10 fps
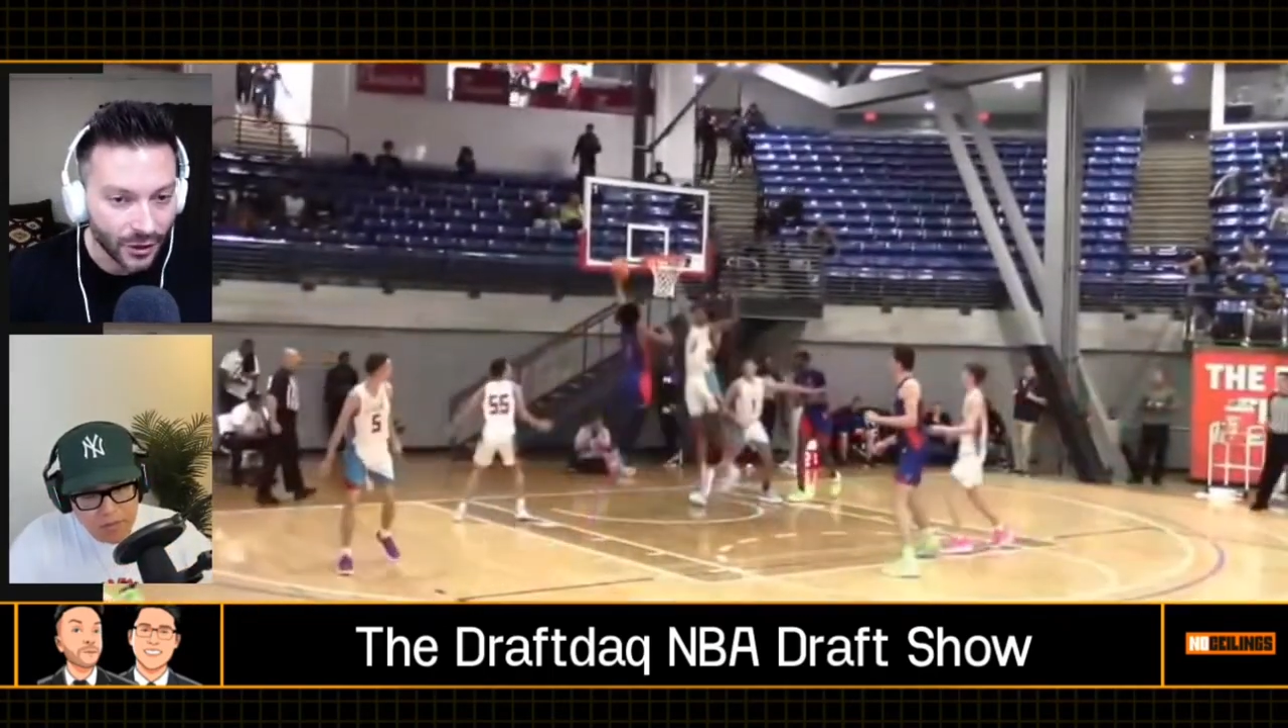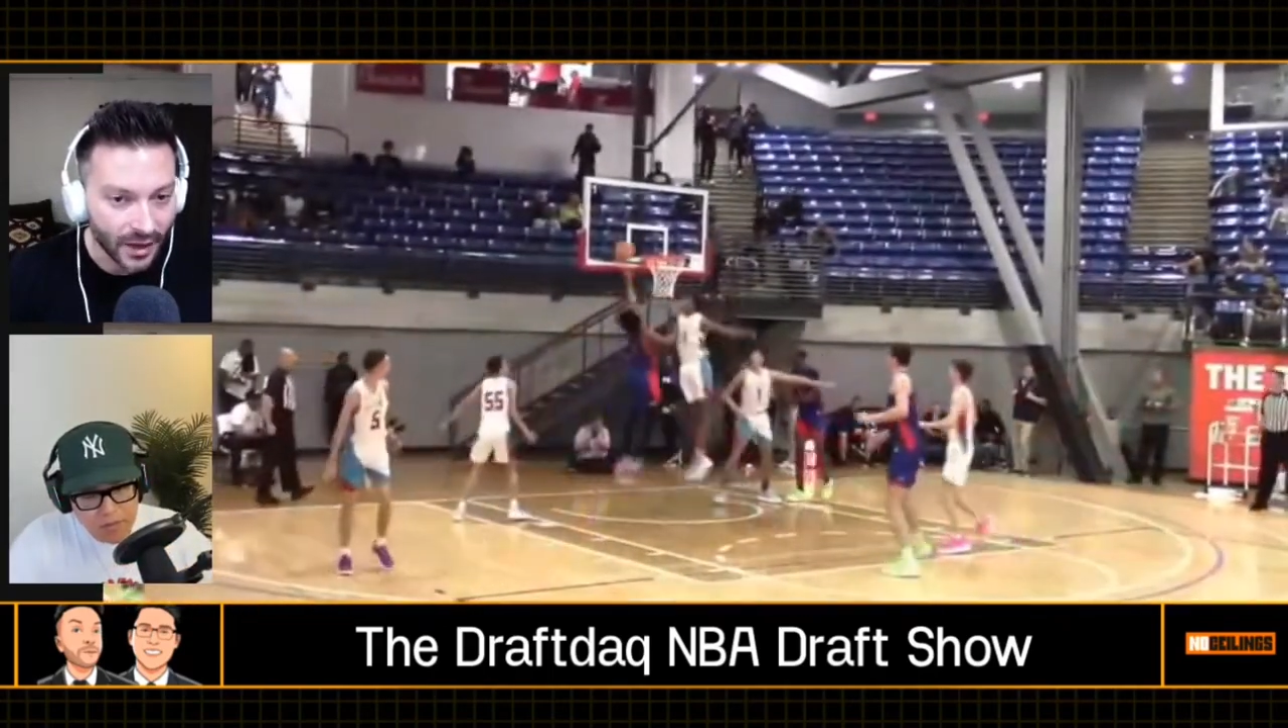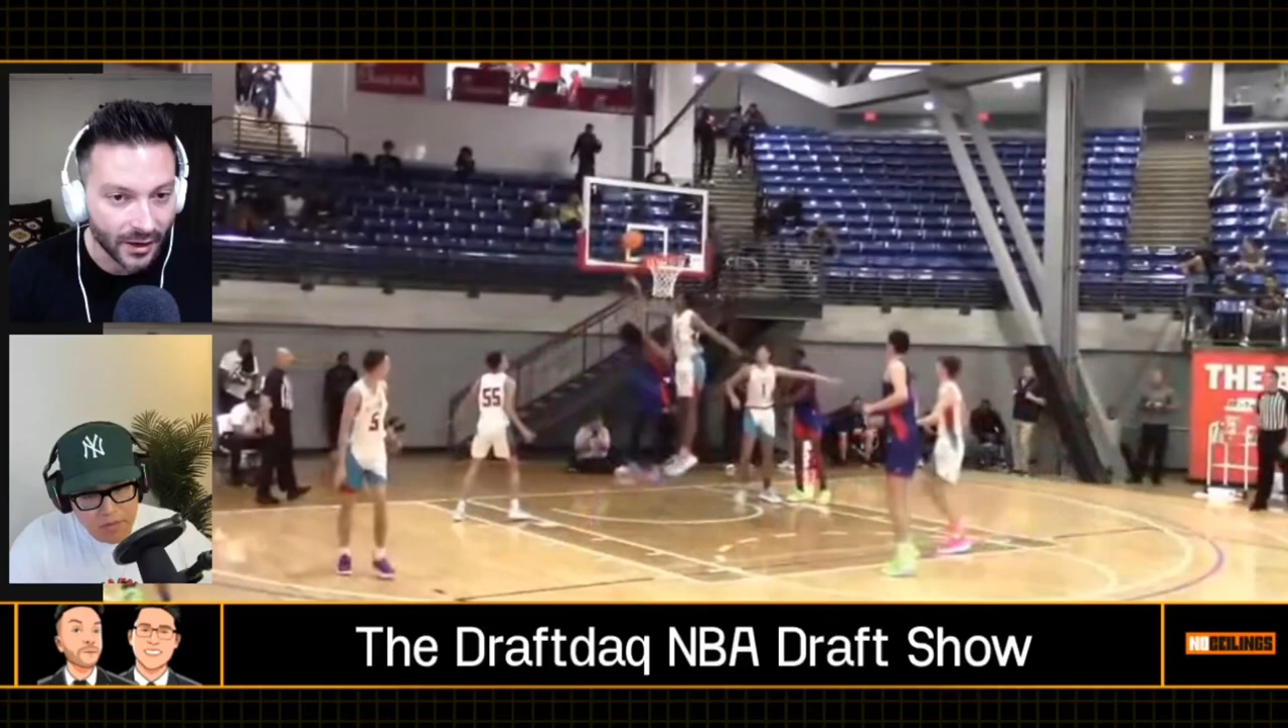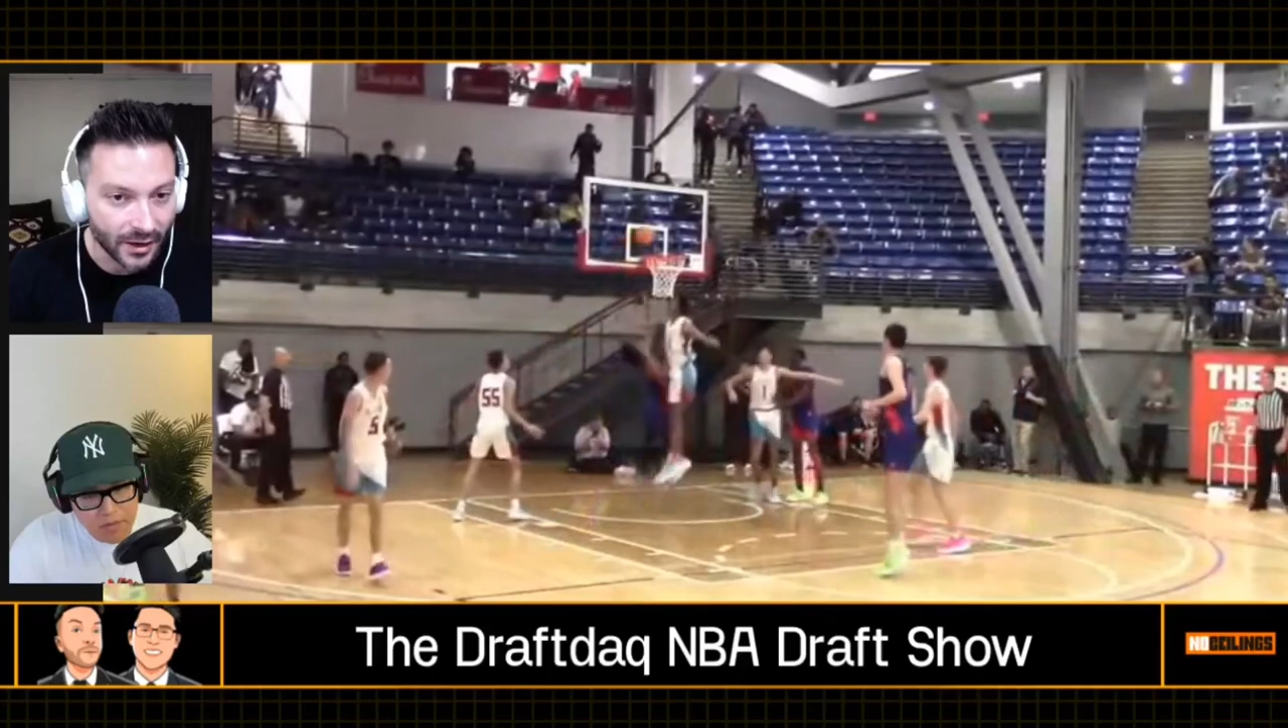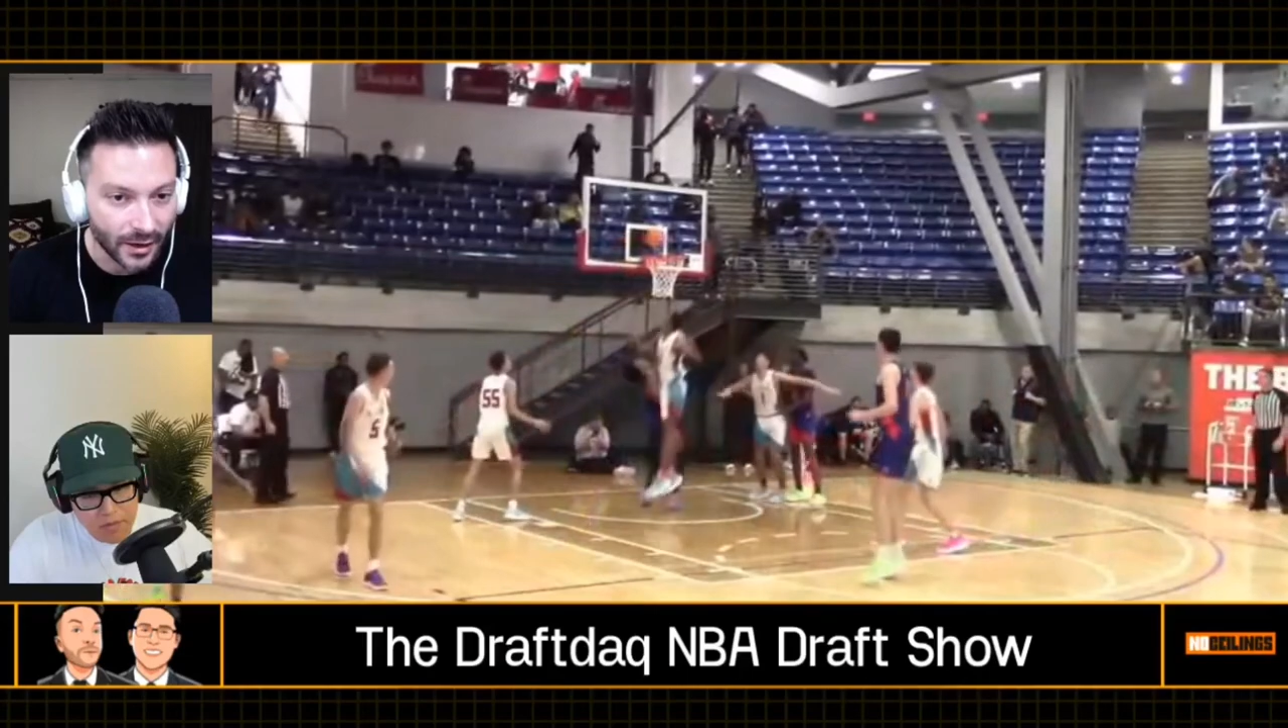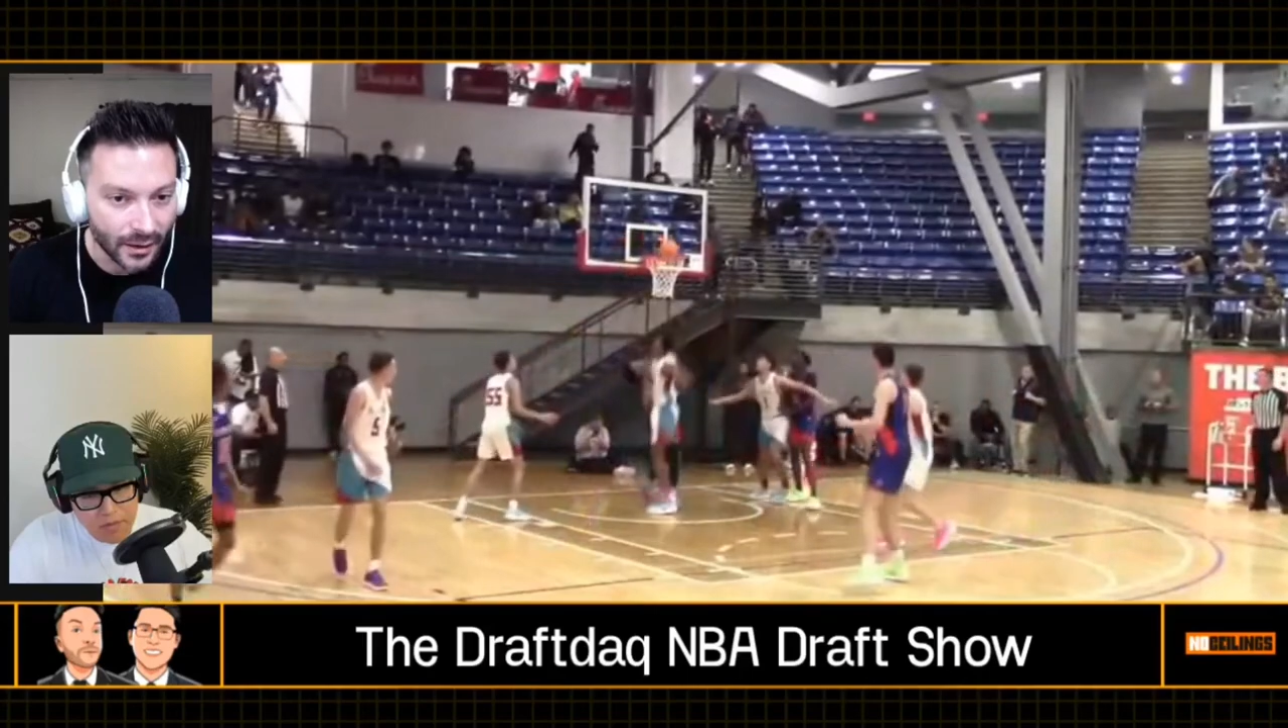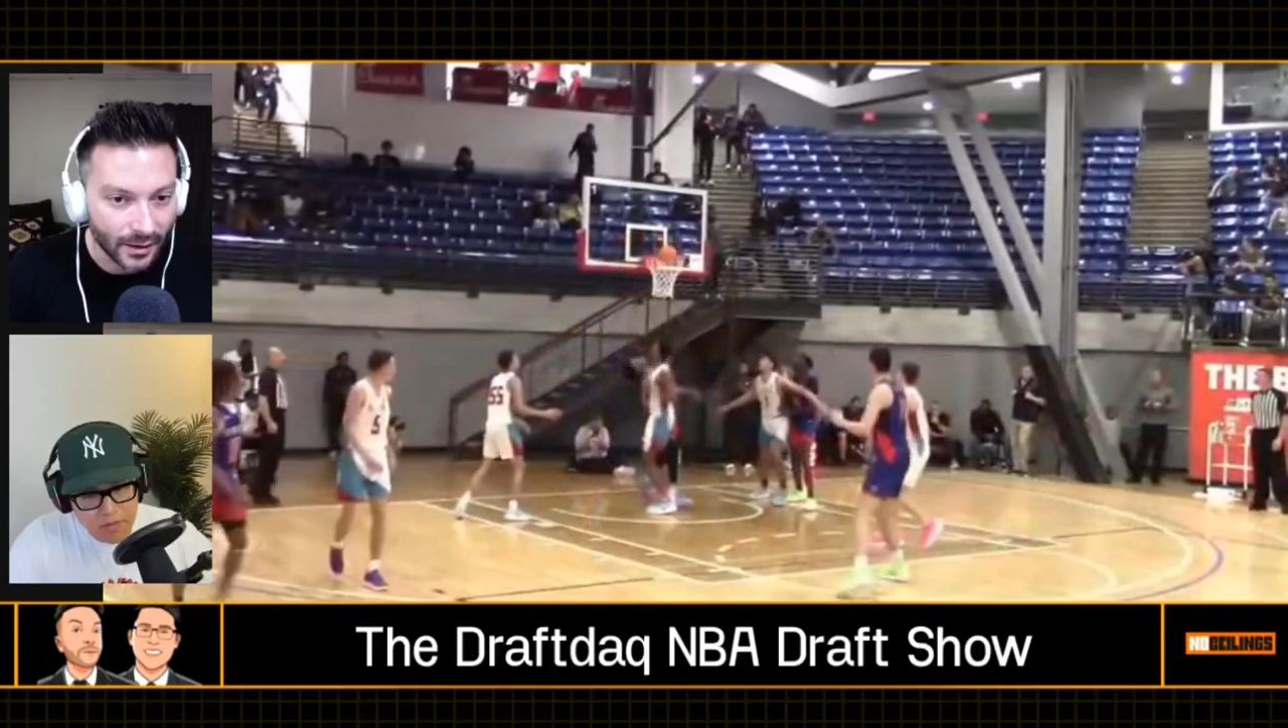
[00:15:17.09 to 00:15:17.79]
Here,